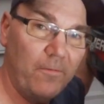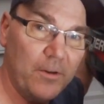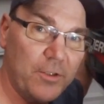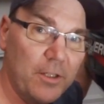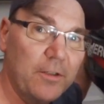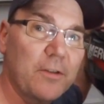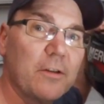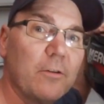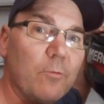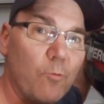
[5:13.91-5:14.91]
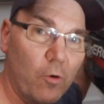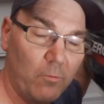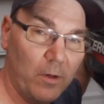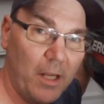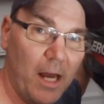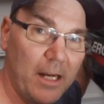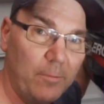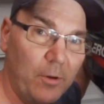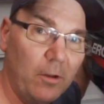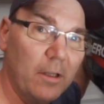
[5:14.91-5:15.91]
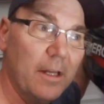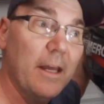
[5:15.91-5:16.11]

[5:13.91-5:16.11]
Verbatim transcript: efficient, more reliable,